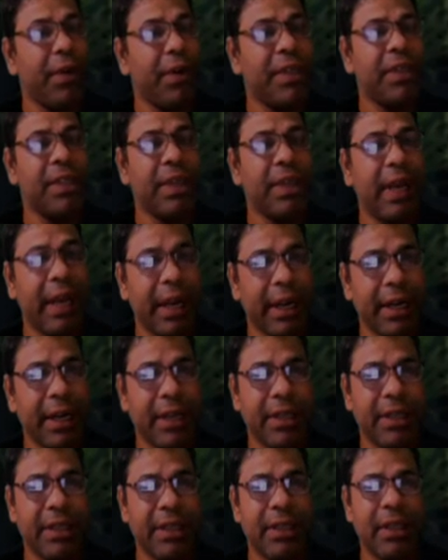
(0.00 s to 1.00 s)

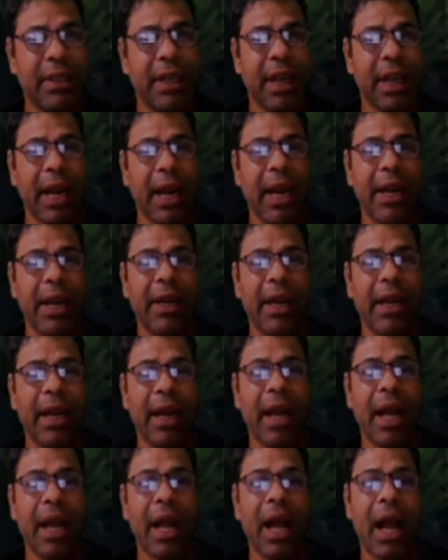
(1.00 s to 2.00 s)
letters and
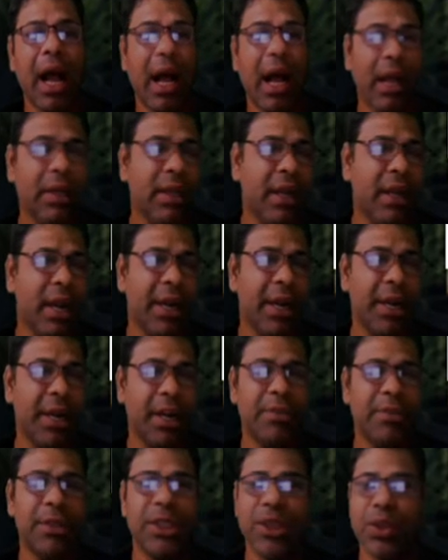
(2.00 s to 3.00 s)
other
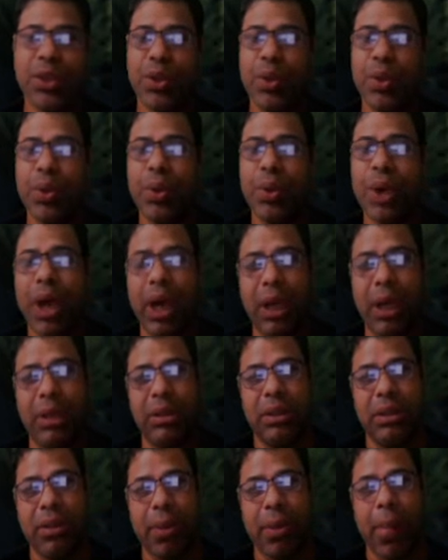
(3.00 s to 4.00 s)
items to
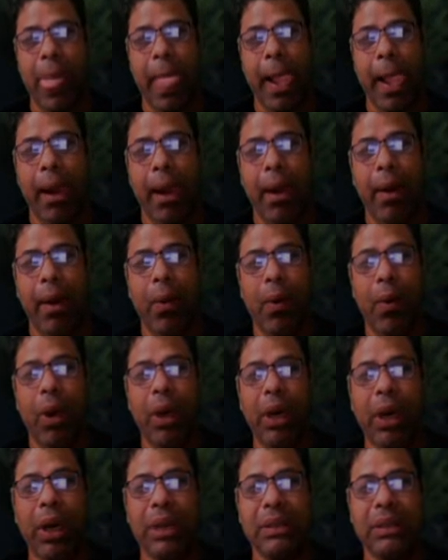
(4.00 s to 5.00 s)
us.
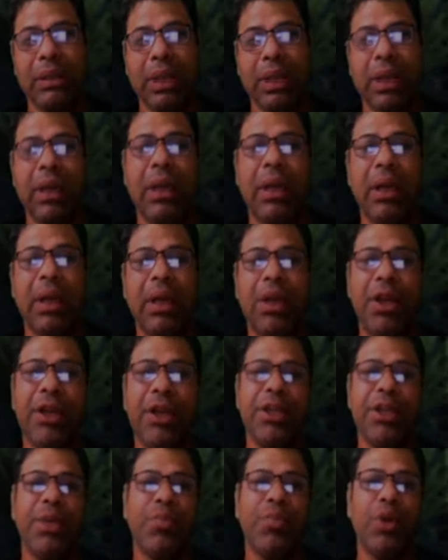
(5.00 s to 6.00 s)
What does a
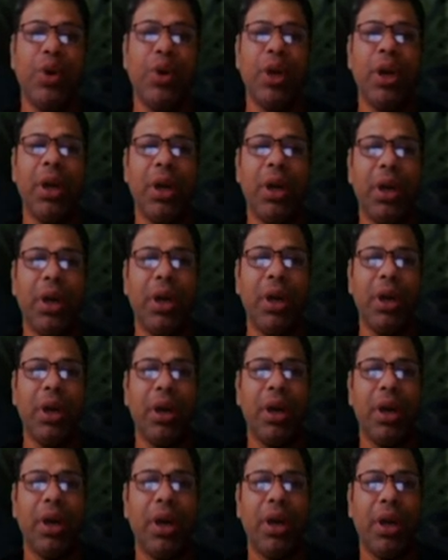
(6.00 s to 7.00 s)
rickshaw puller
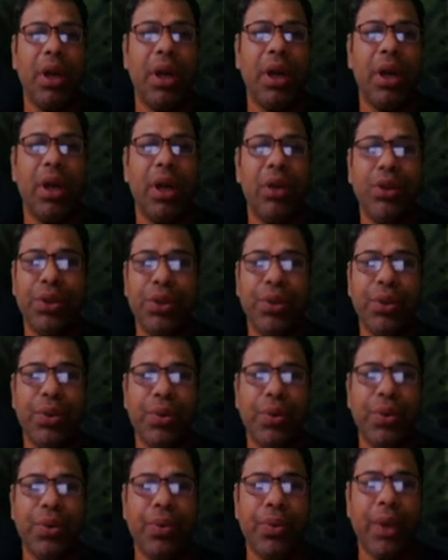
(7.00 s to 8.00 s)

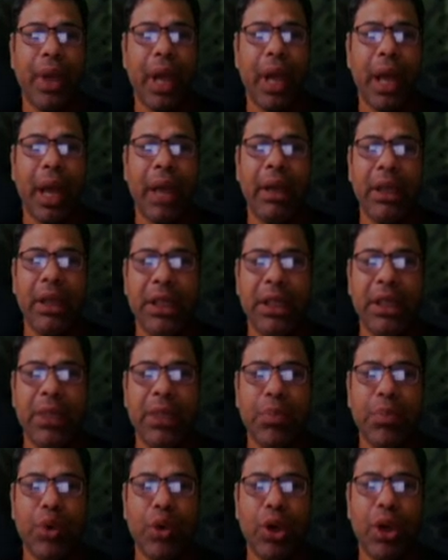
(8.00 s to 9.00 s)
do? A rickshaw
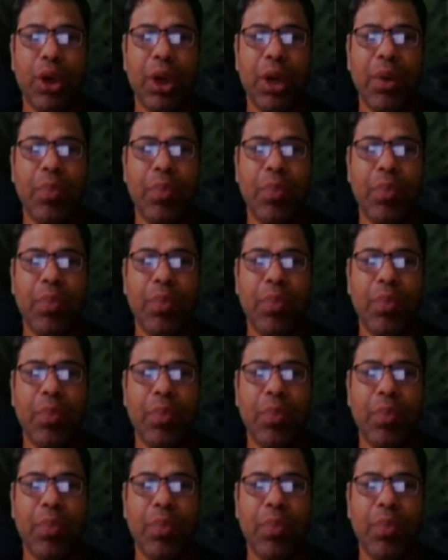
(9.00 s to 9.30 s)
puller